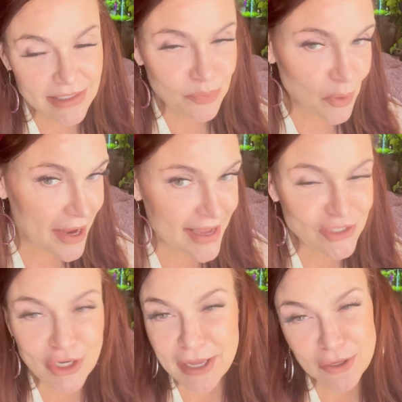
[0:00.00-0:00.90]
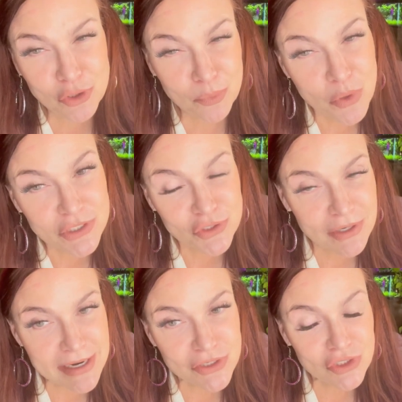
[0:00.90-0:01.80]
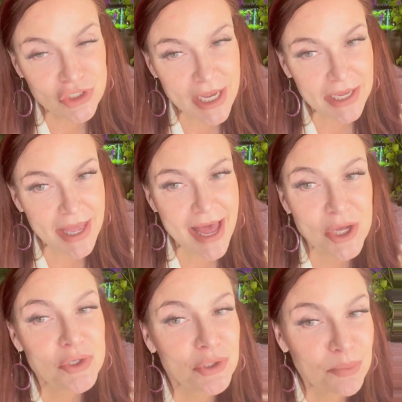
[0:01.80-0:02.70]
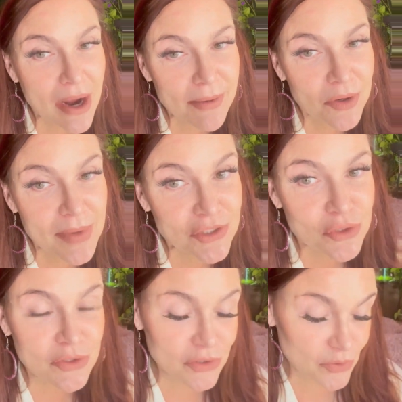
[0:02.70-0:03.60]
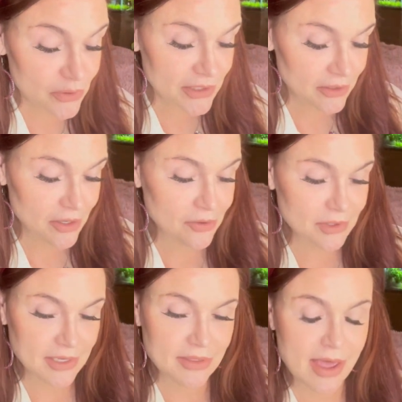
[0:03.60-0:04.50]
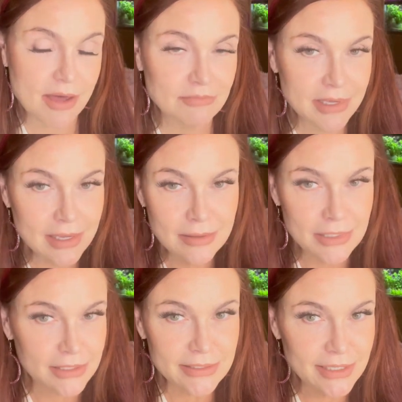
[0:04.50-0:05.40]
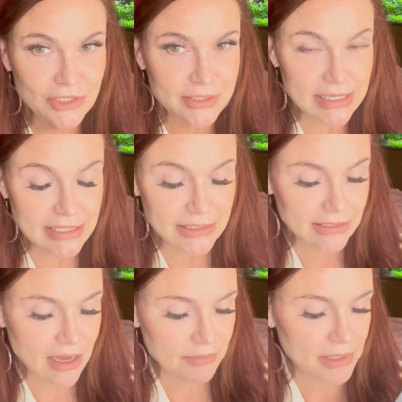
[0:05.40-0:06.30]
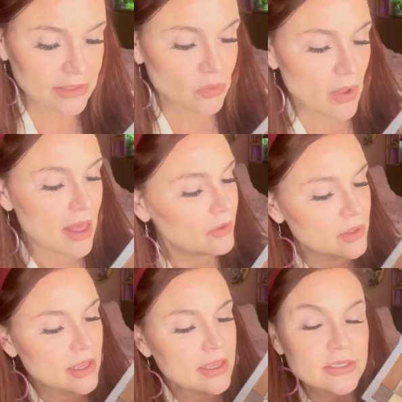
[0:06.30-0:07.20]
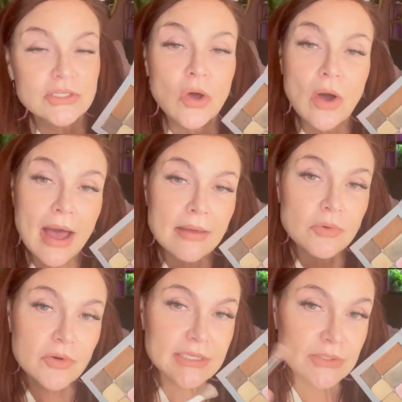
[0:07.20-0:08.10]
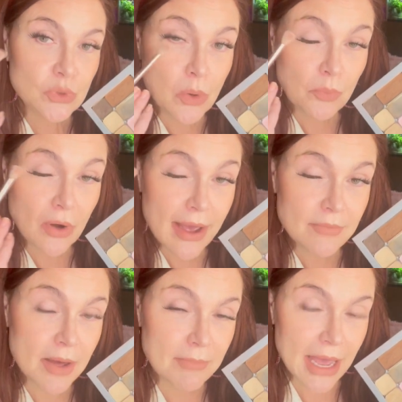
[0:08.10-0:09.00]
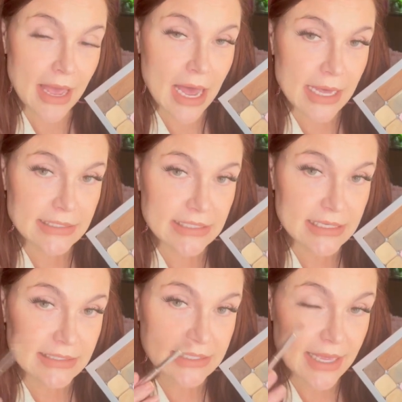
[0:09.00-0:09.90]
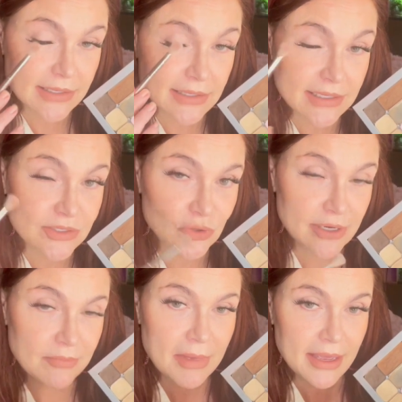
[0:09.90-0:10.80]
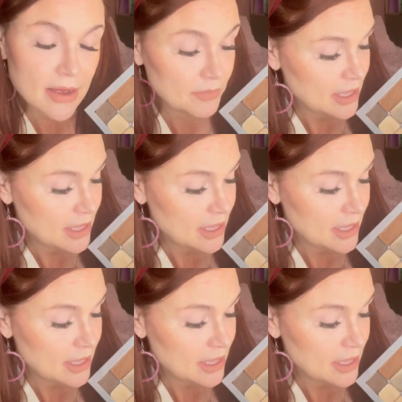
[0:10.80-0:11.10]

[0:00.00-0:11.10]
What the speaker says: spray, check out your moisturizer, check out your primer, make sure there's no silicone in them, because it does not mix well. So I'm going to prime my eyes, set this cream makeup,